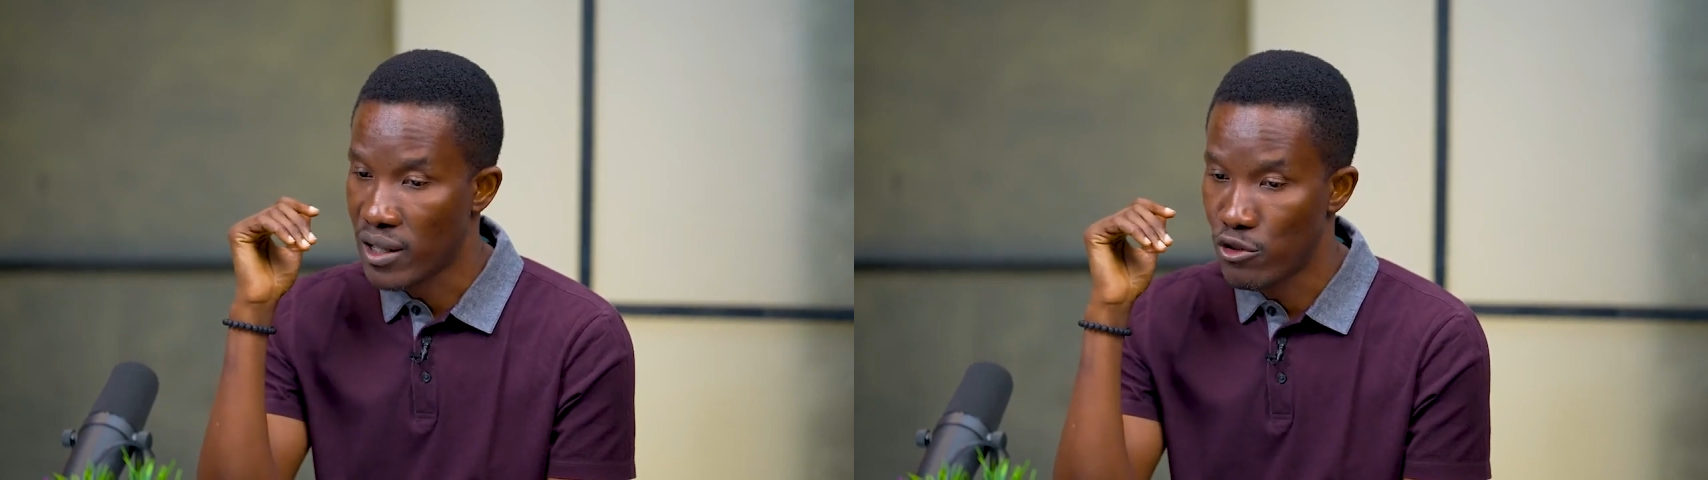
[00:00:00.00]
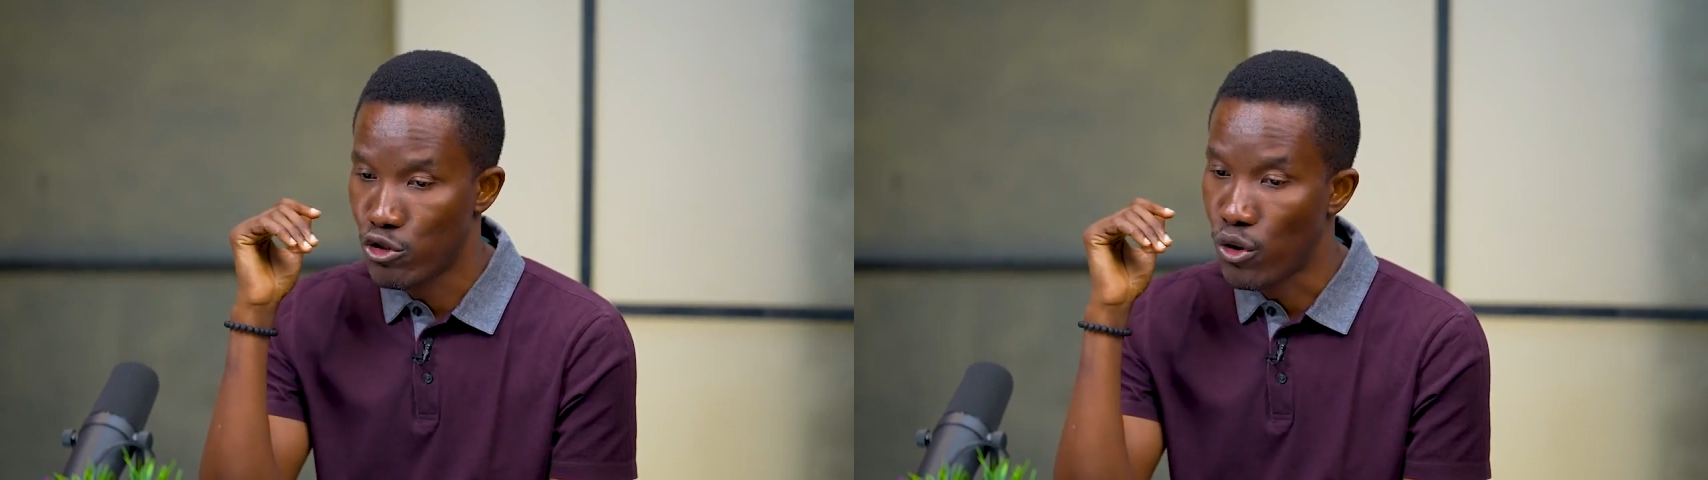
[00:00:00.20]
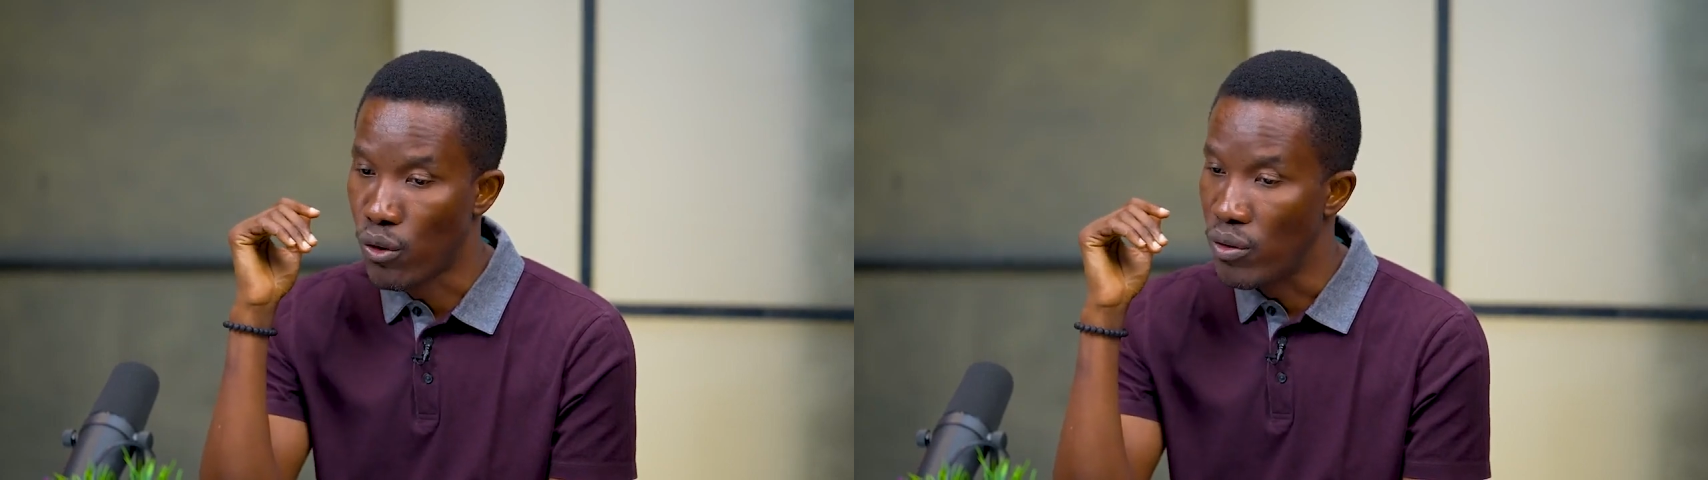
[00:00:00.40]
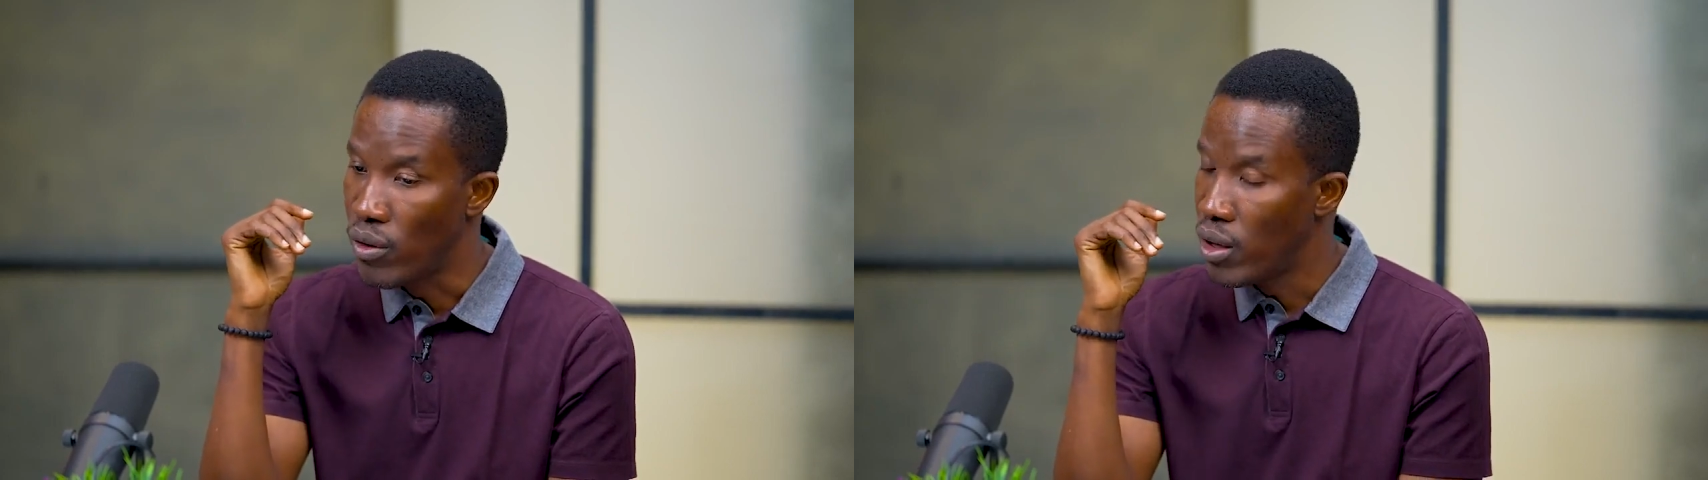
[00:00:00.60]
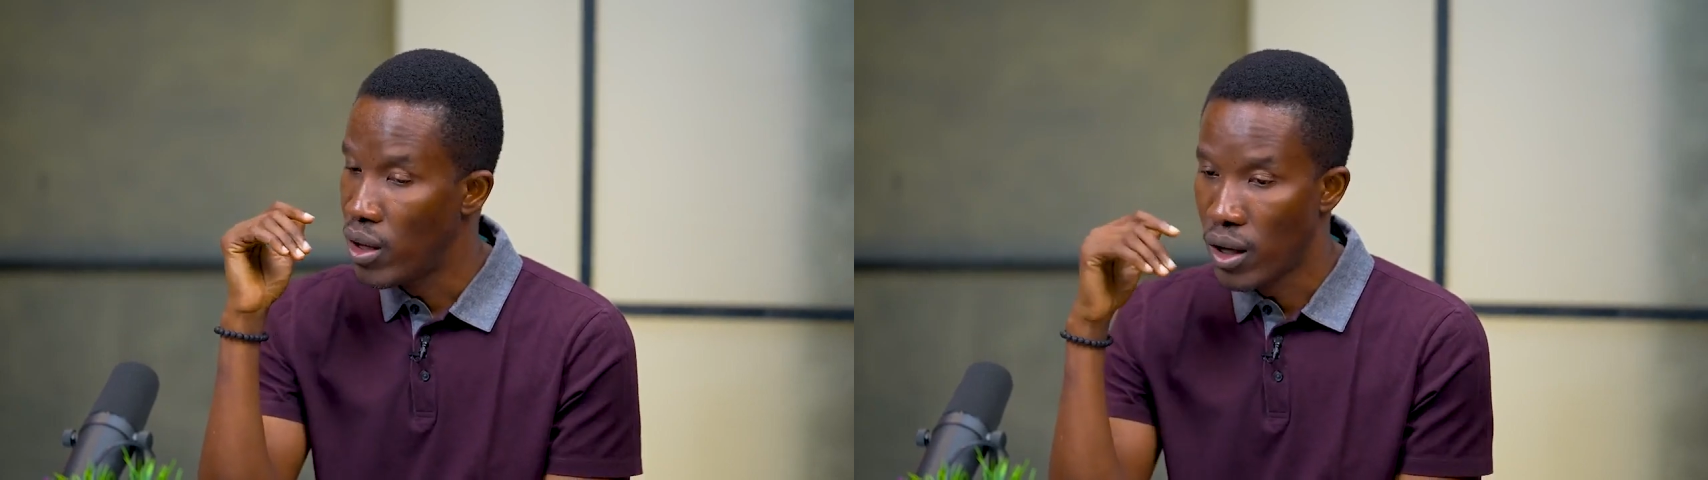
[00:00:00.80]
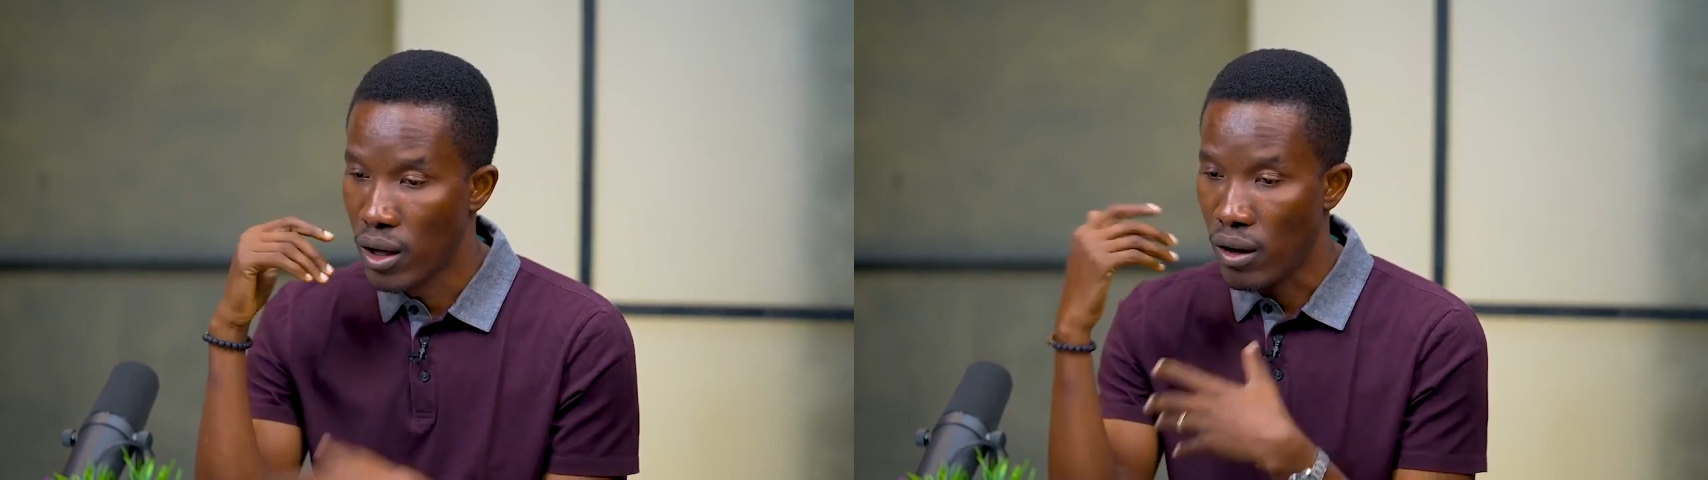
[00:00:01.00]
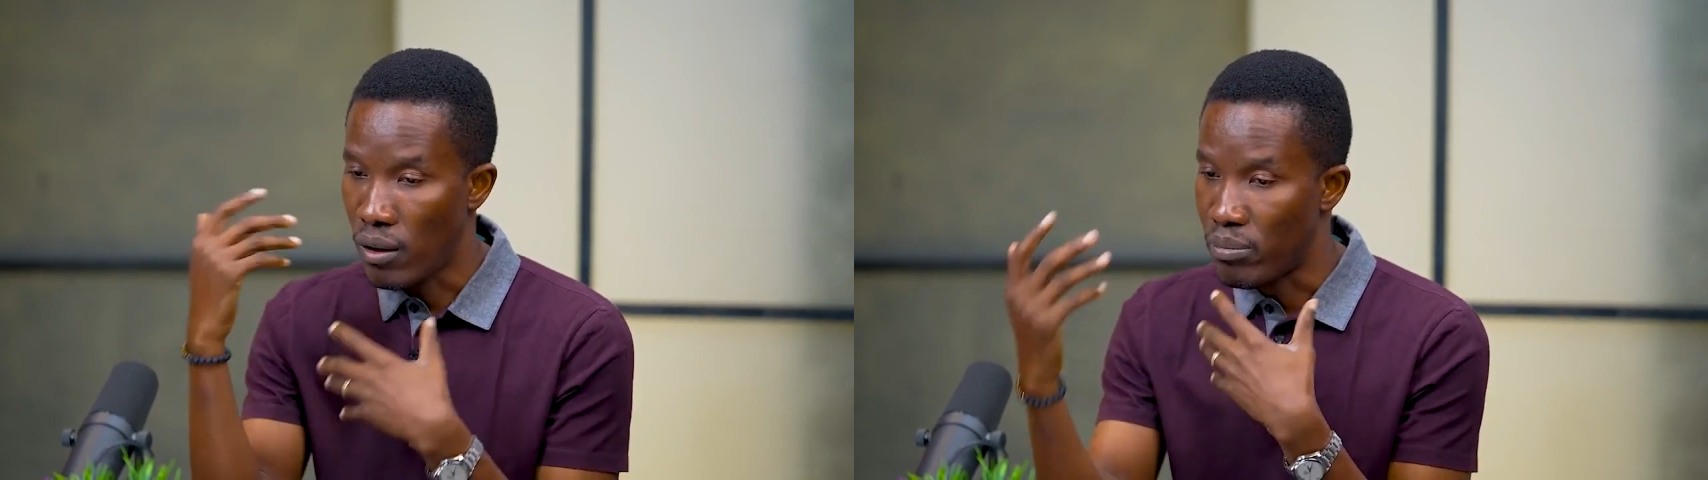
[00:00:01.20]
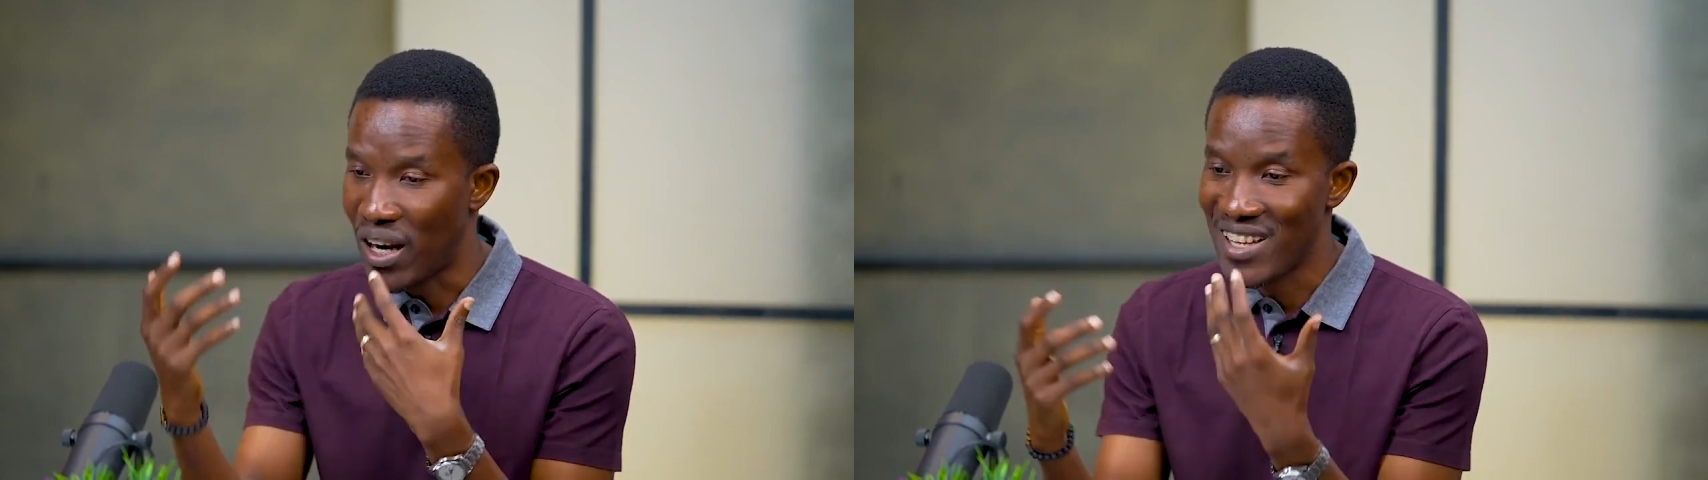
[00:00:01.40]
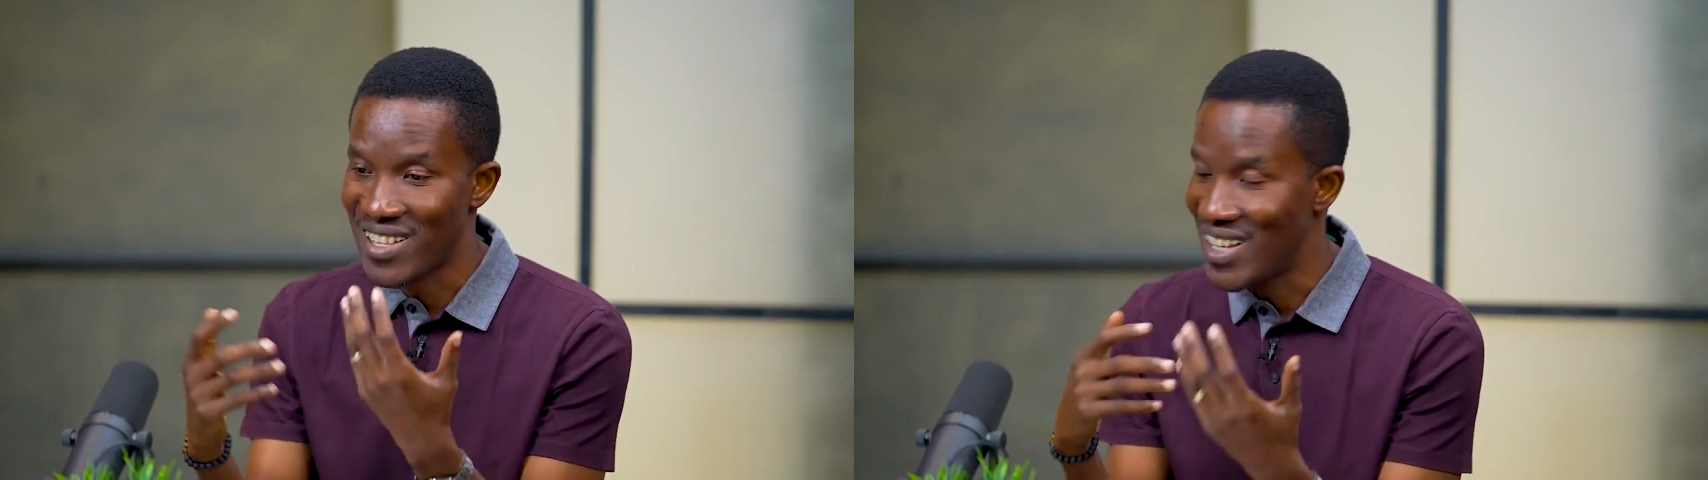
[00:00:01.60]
a balancing